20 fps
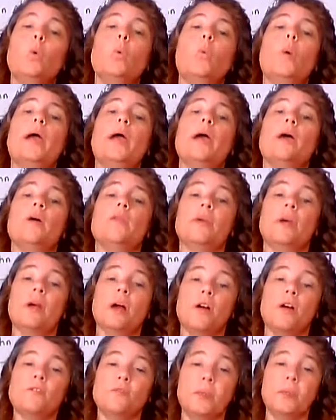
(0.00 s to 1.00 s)
where the
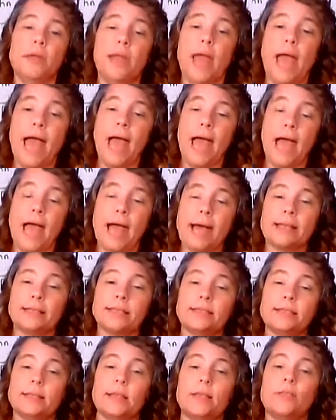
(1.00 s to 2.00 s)
government has
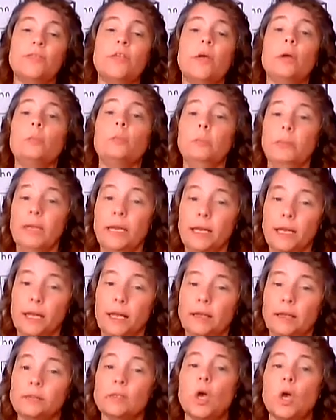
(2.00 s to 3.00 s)
their
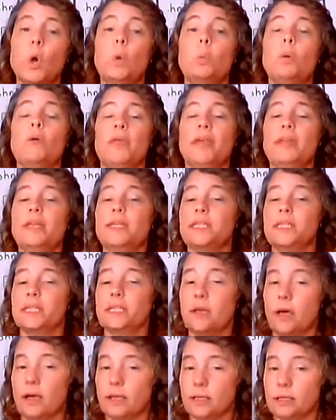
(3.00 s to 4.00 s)
meetings, where they
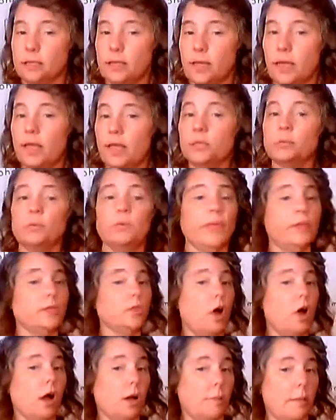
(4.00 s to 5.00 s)
discuss things, where they
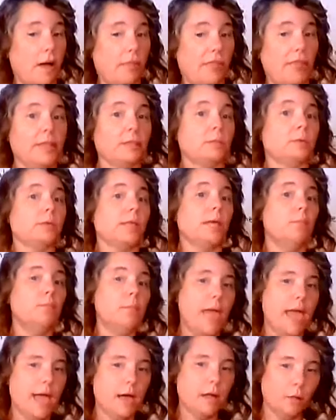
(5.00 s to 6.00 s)
talk about things, where they
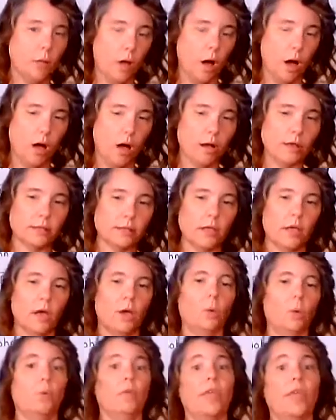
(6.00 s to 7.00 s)
make laws,
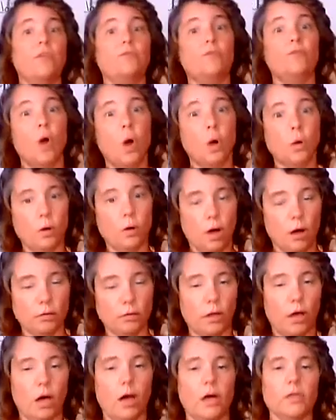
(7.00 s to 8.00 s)
where they vote
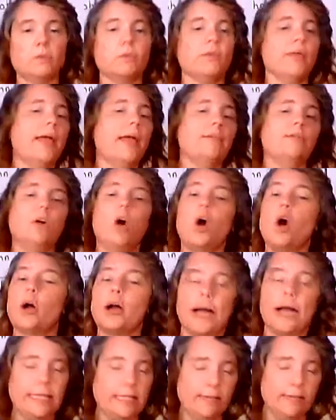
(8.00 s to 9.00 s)
on laws, where they have all
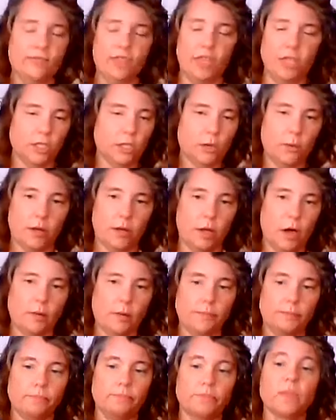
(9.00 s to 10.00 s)
kinds of things going on.
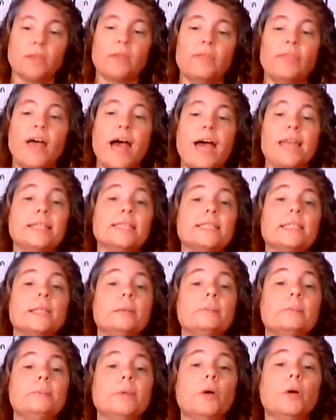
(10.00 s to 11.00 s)
That is
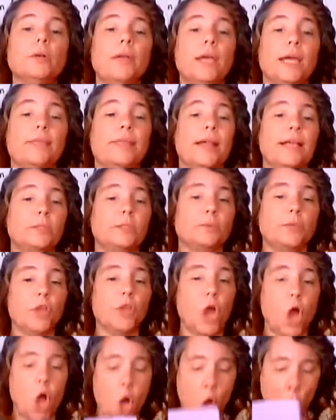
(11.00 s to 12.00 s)
the building, and that's with
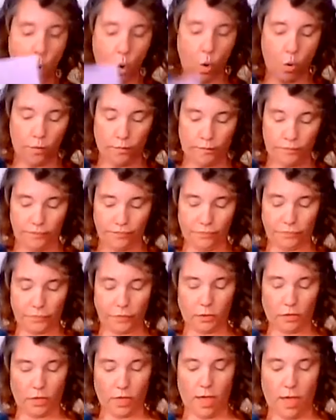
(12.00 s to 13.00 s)
an O.
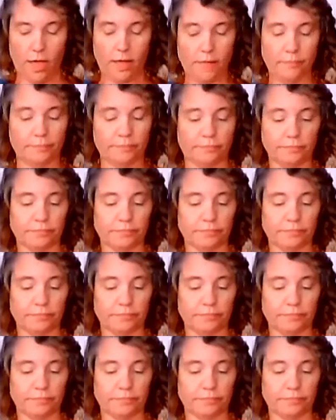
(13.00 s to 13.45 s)
Okay?